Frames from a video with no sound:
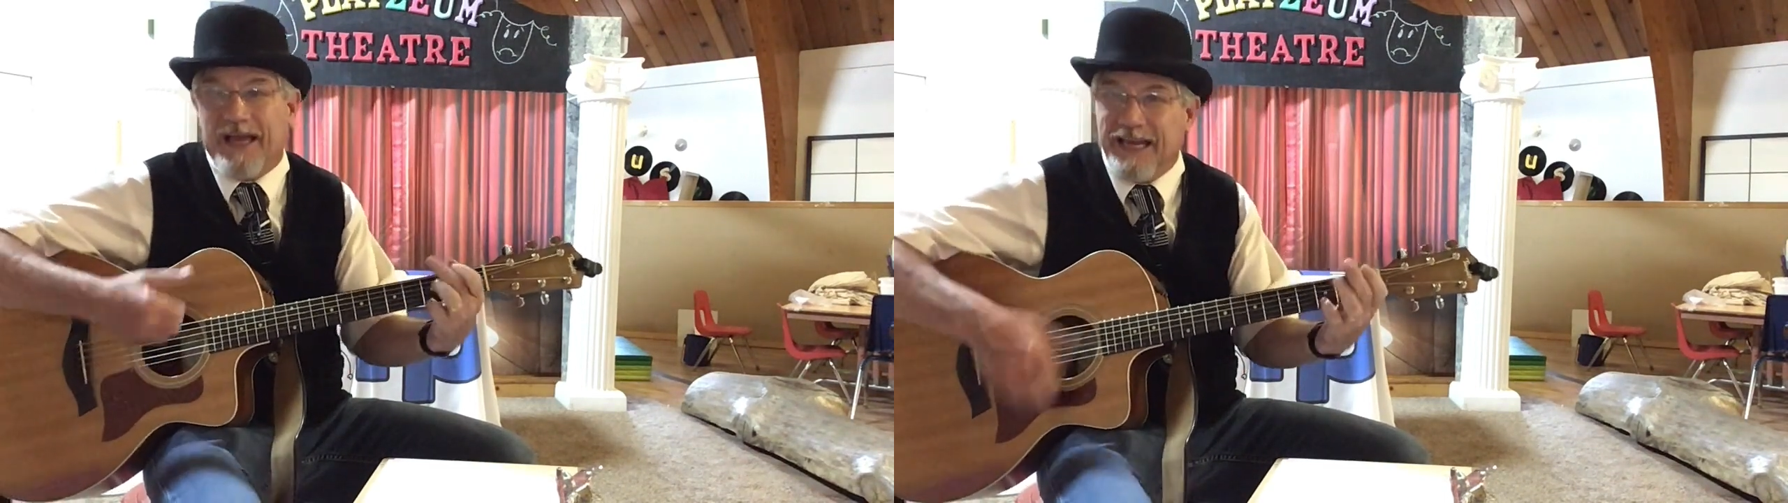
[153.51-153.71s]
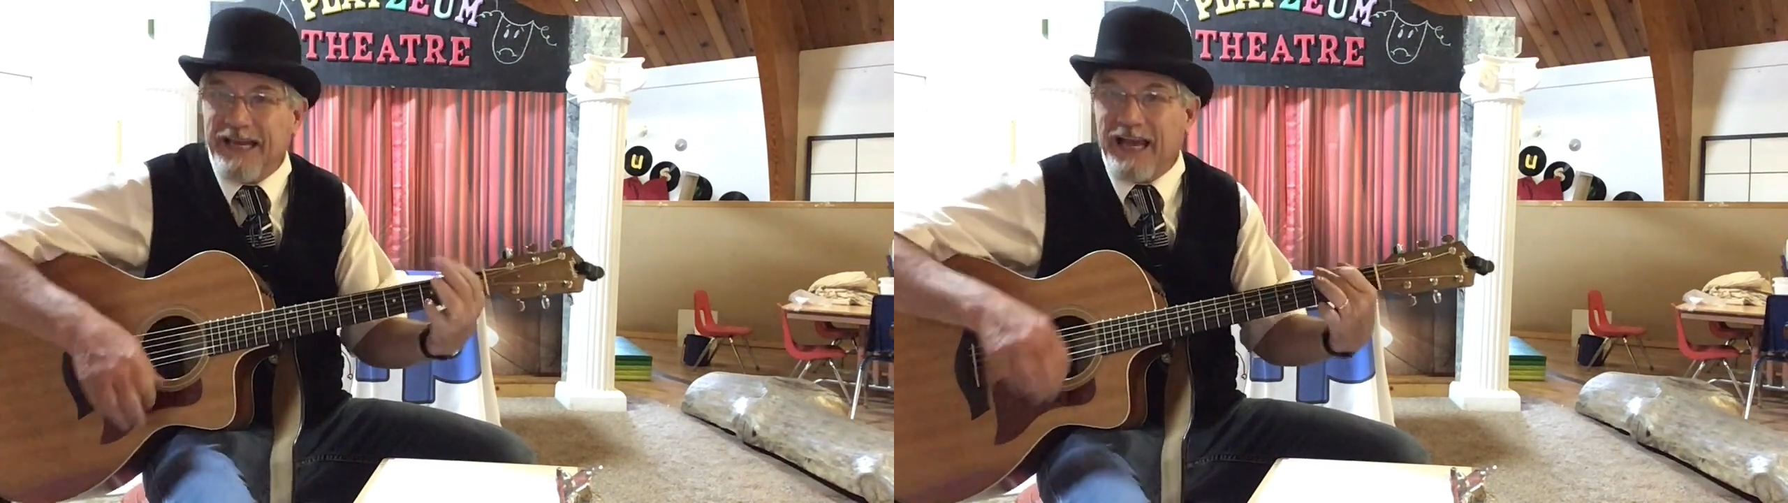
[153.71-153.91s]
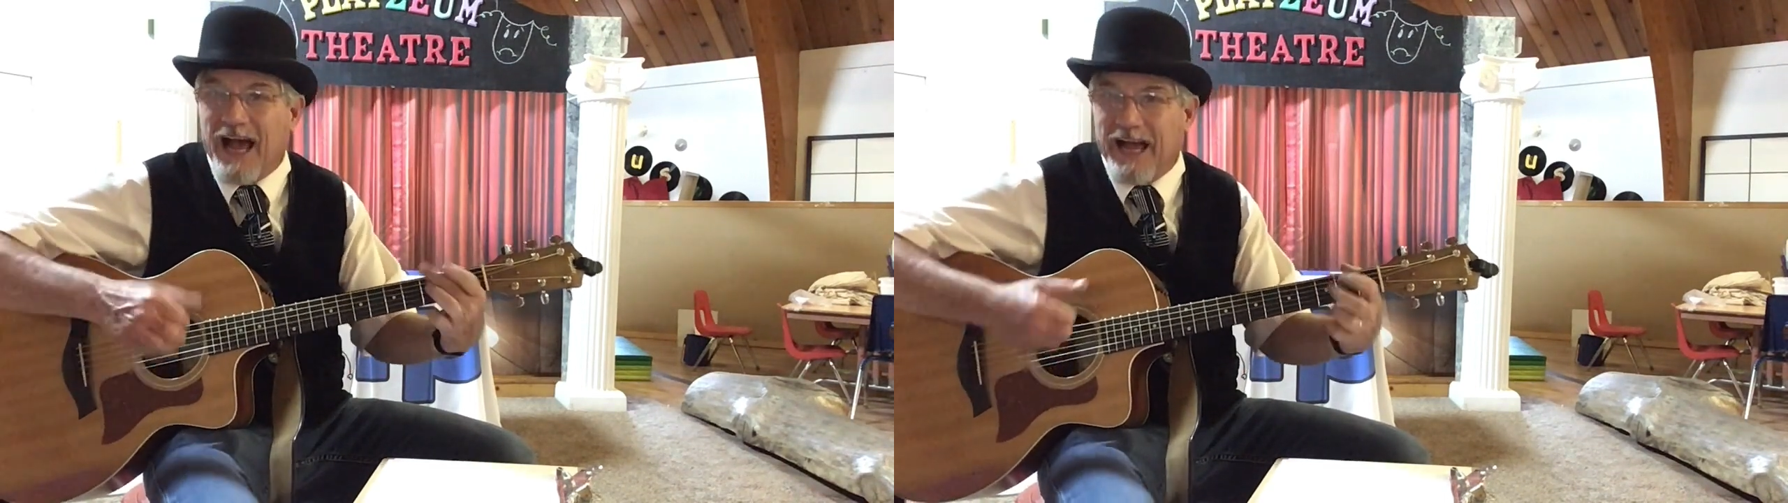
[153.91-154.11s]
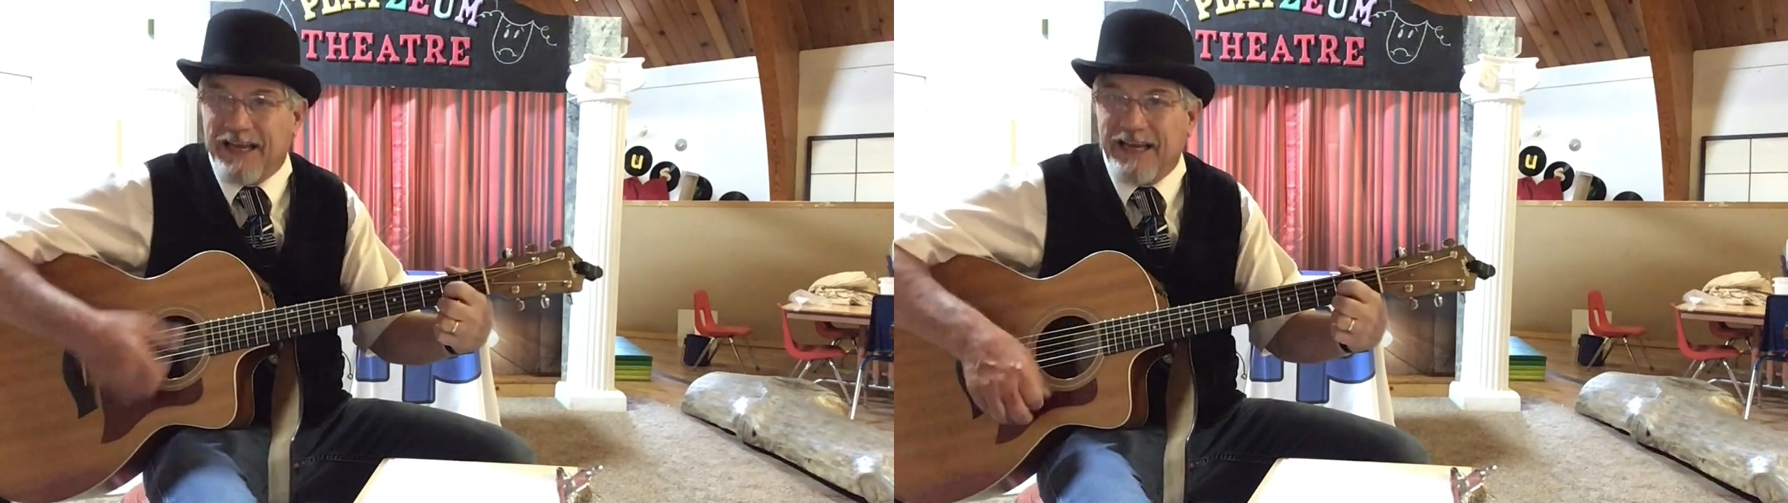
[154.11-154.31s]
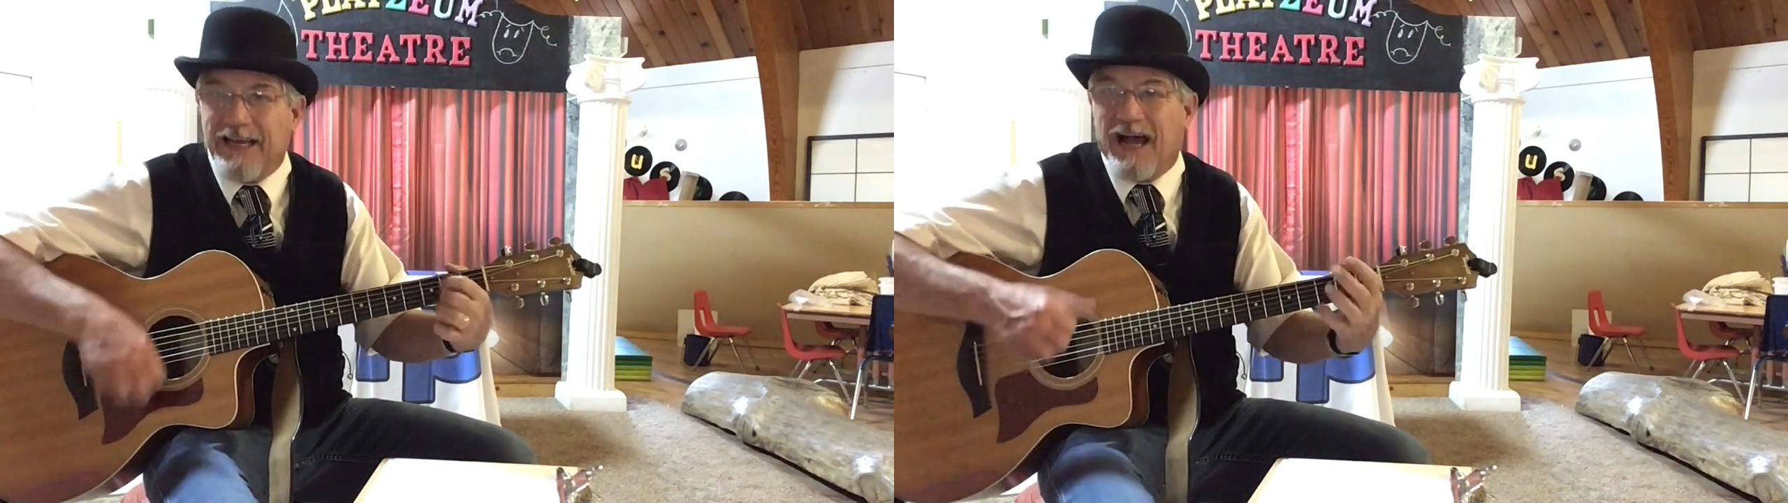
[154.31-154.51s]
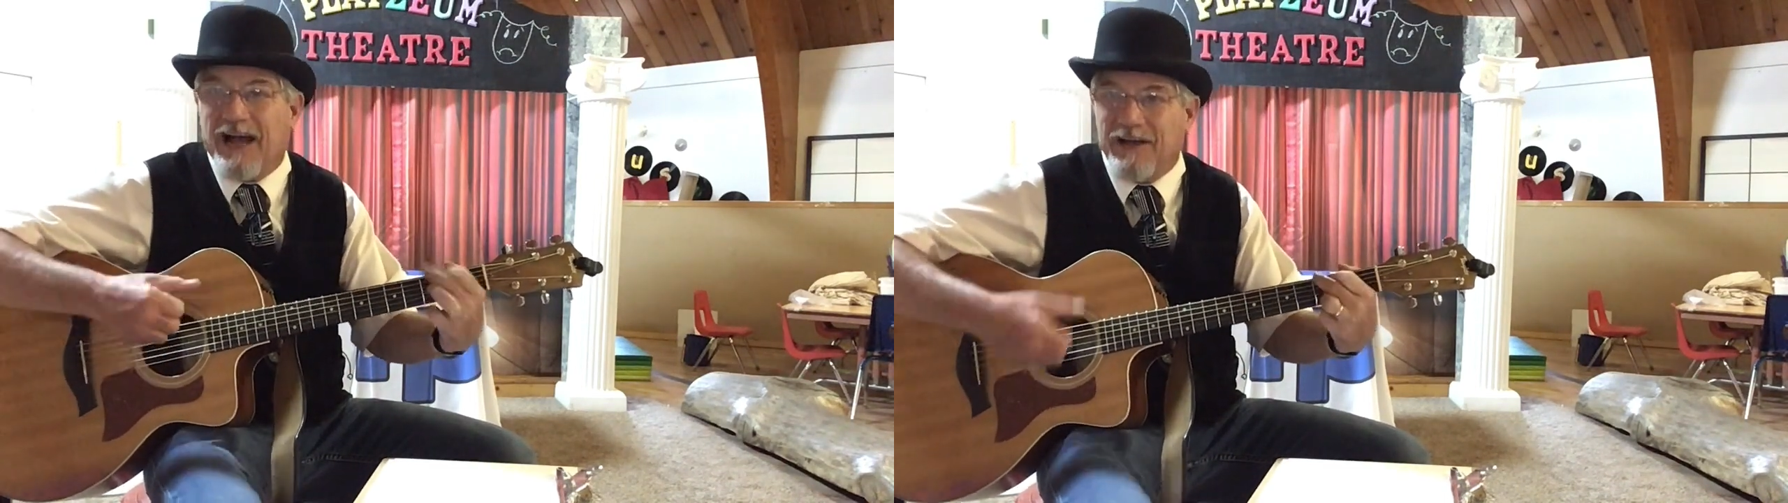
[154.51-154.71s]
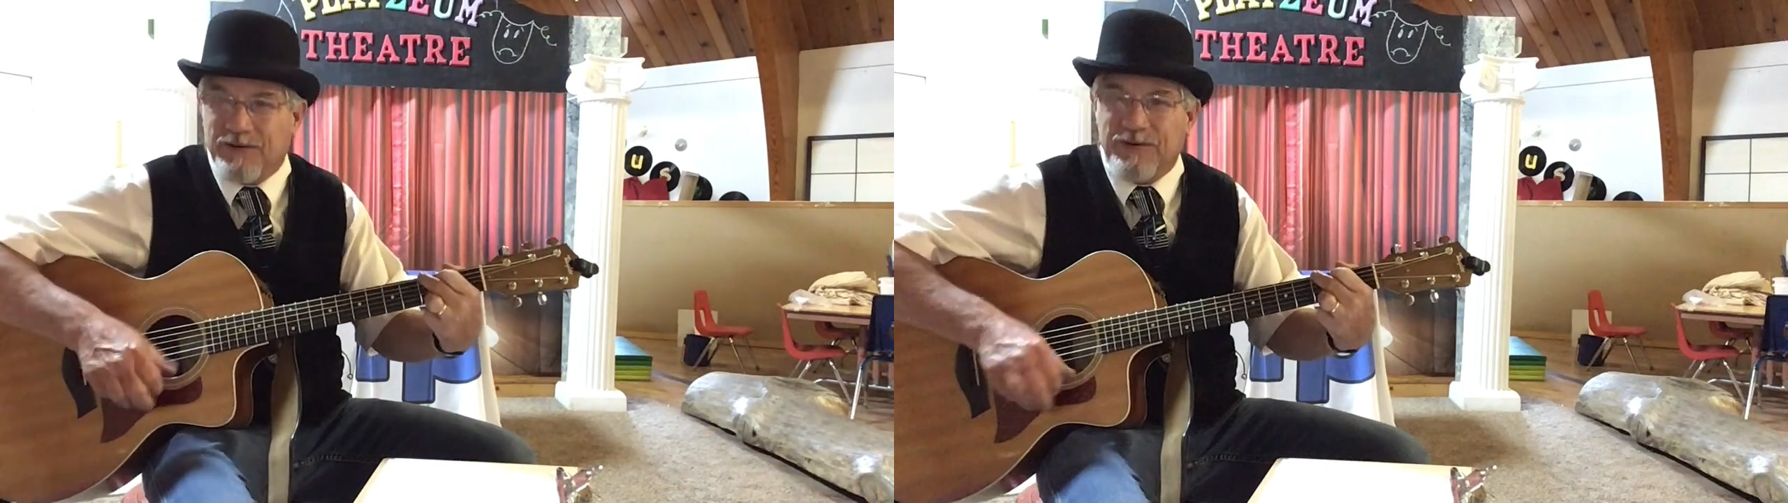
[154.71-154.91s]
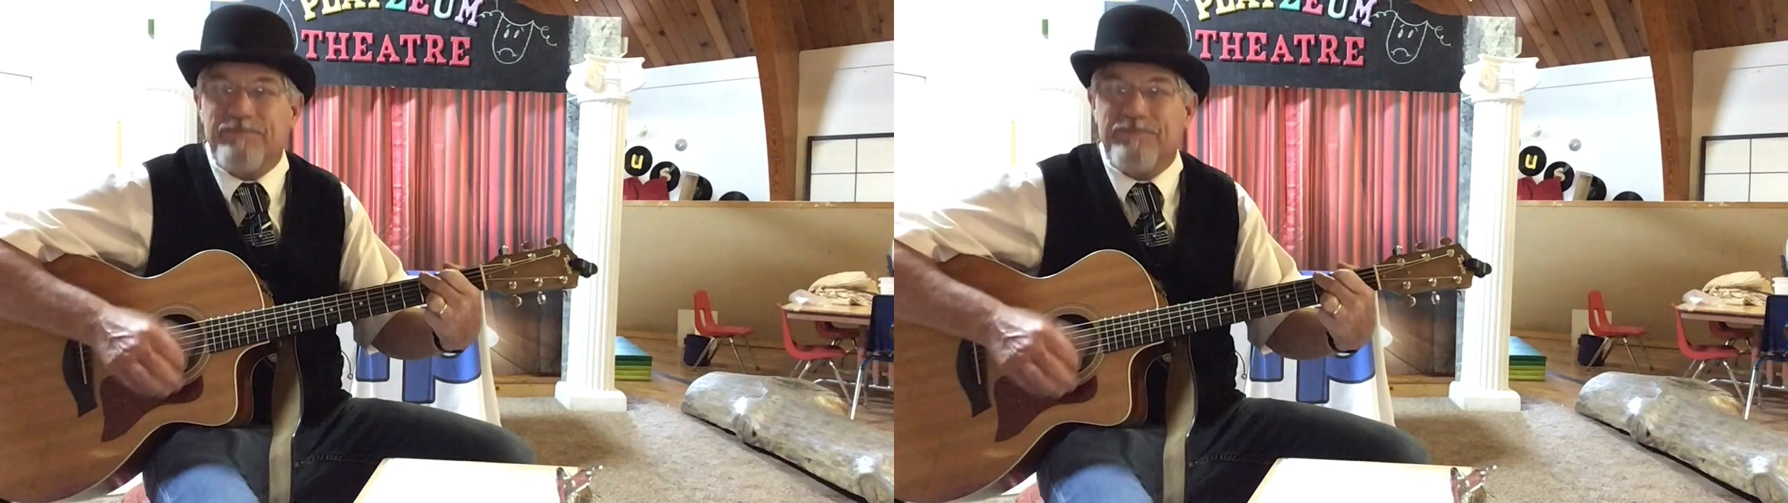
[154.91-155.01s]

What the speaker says: E-I-E-I-O.